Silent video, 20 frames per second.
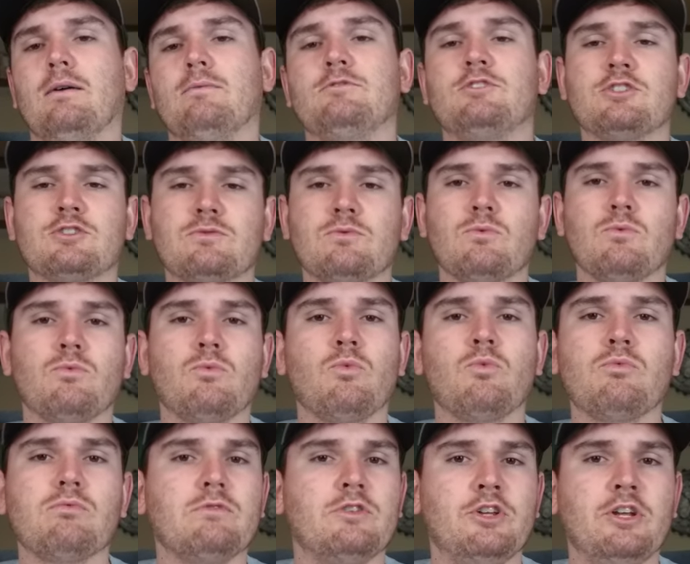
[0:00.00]
Just
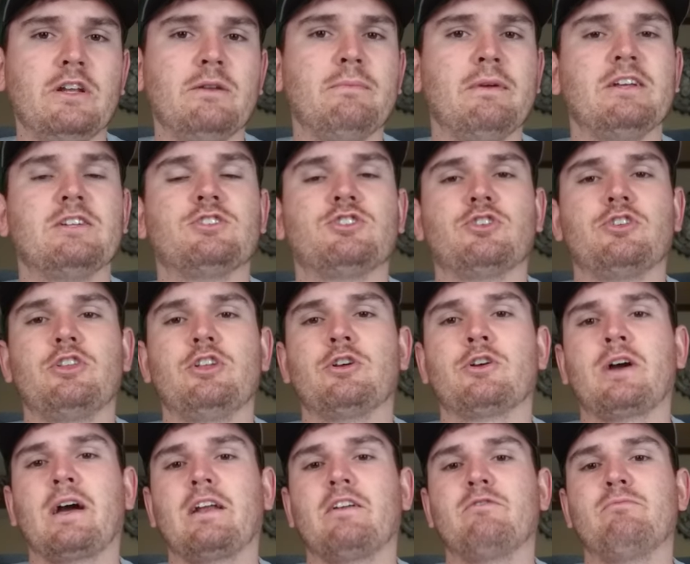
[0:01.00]
you need to make sure that you're
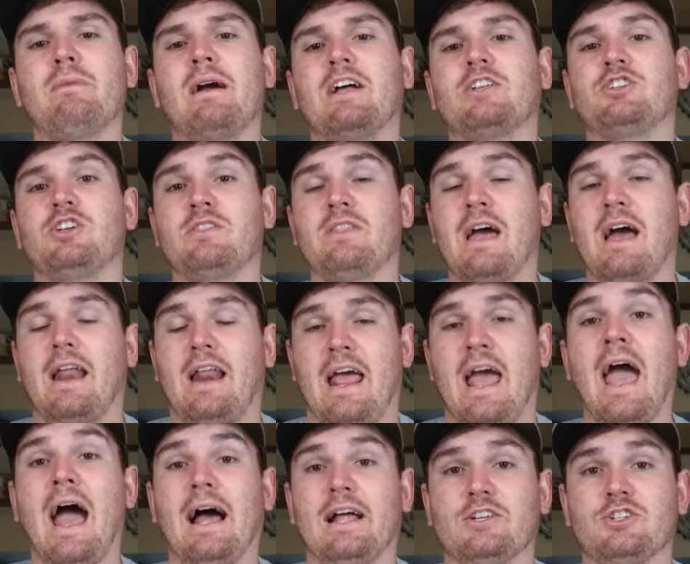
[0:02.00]
kind of matching that
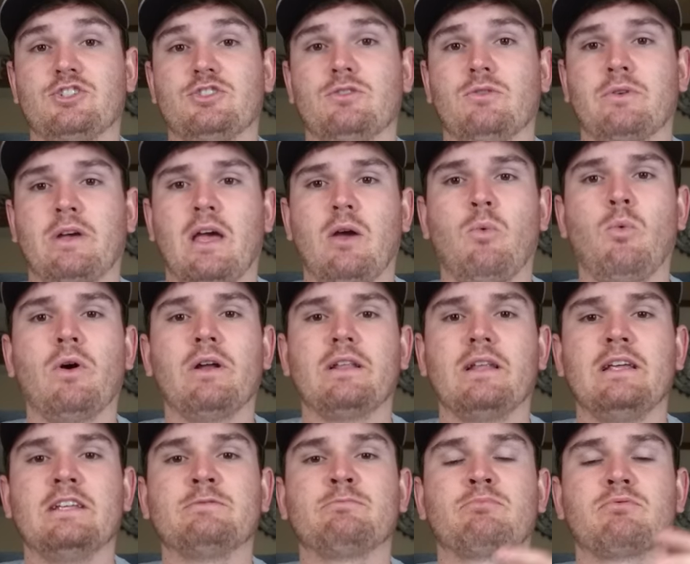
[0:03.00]
hatch. Okay, what
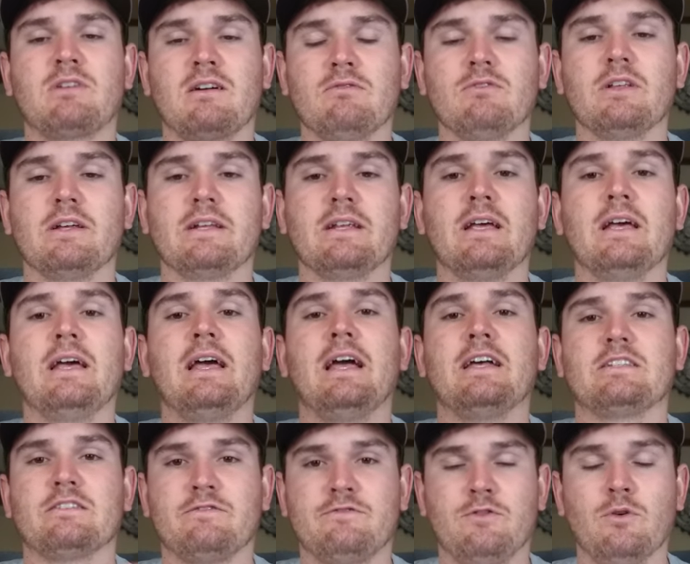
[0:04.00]
is prevalent
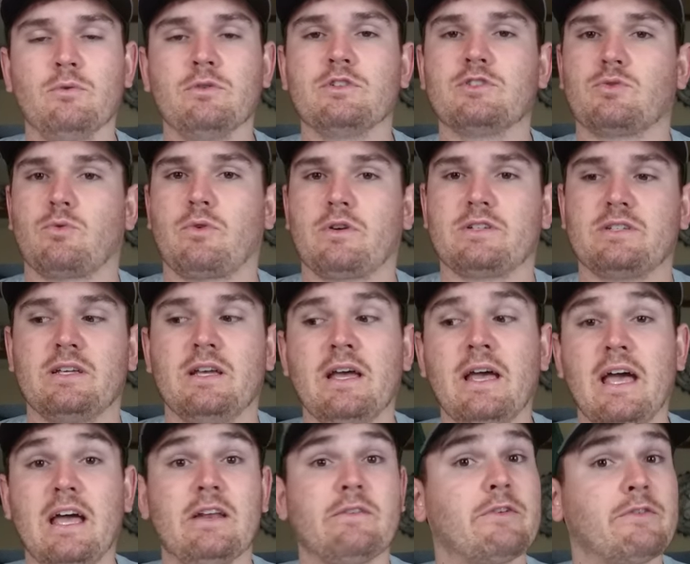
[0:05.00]
as a food source?
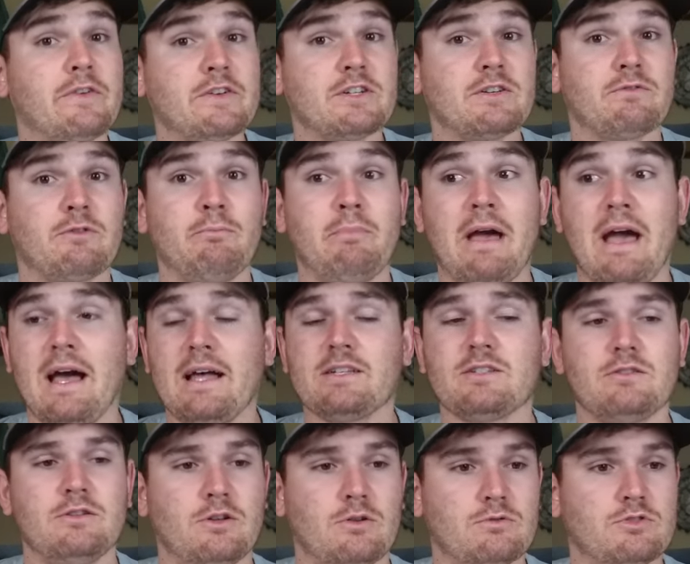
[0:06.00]
And if you're fishing for
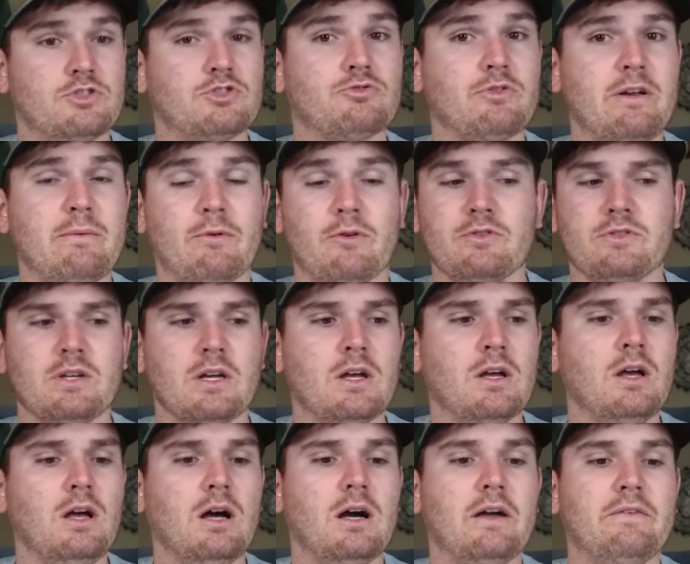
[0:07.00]
bass, you know, streamers.
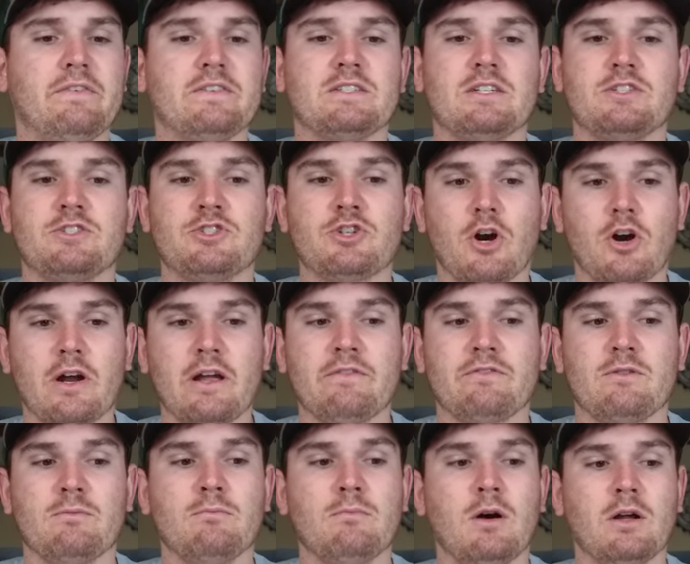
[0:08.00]
If it's a dark,
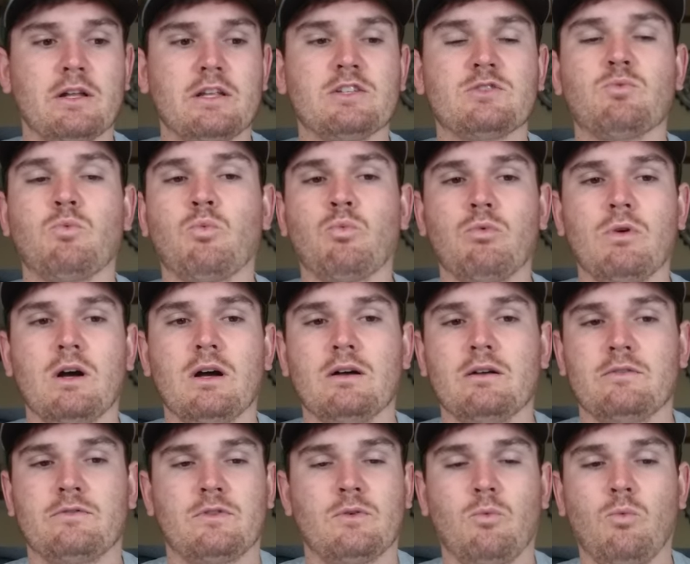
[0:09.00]
if the
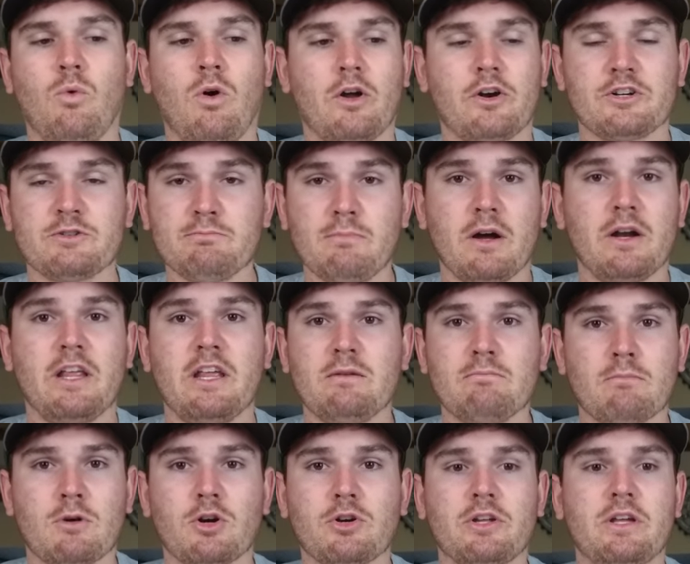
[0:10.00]
water's muddy
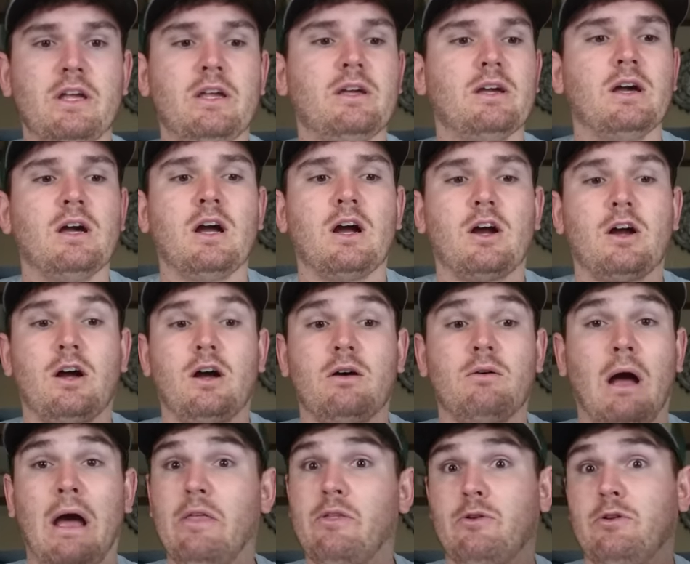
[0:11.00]
and murky,
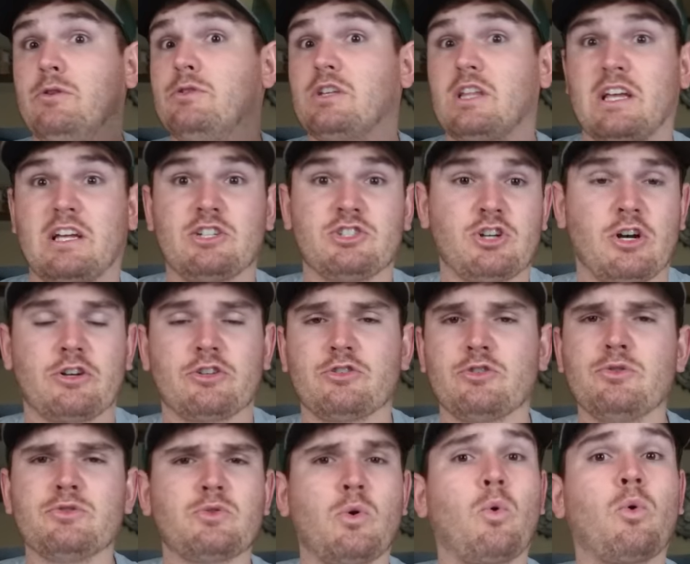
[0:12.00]
either use it like a
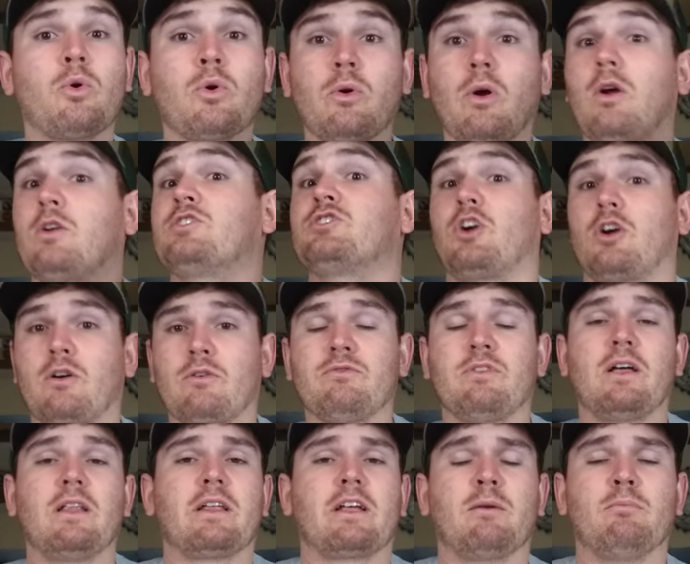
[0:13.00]
chartreuse or a dark
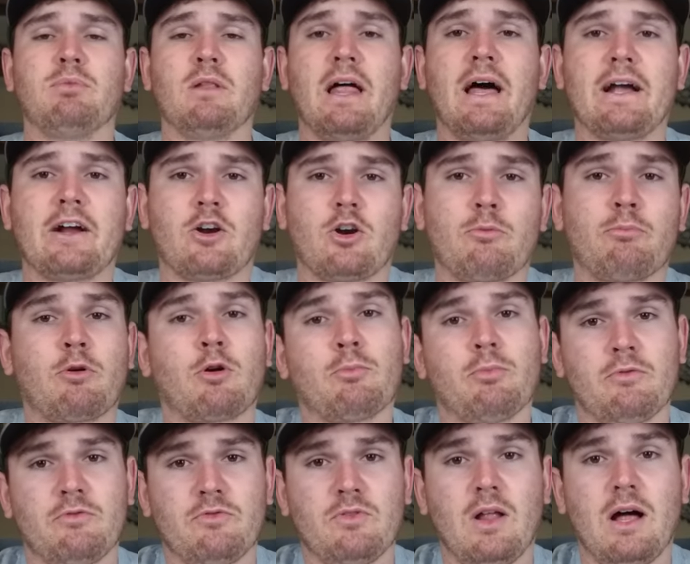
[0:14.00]
fly like a black or a
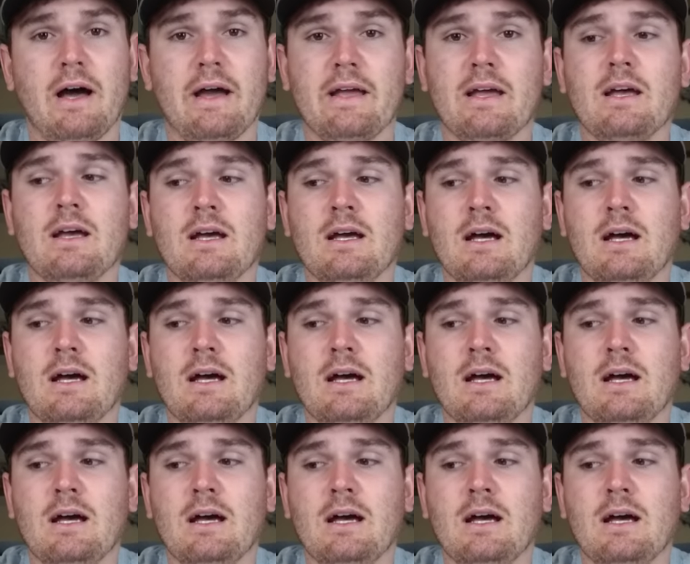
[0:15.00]
purple fly.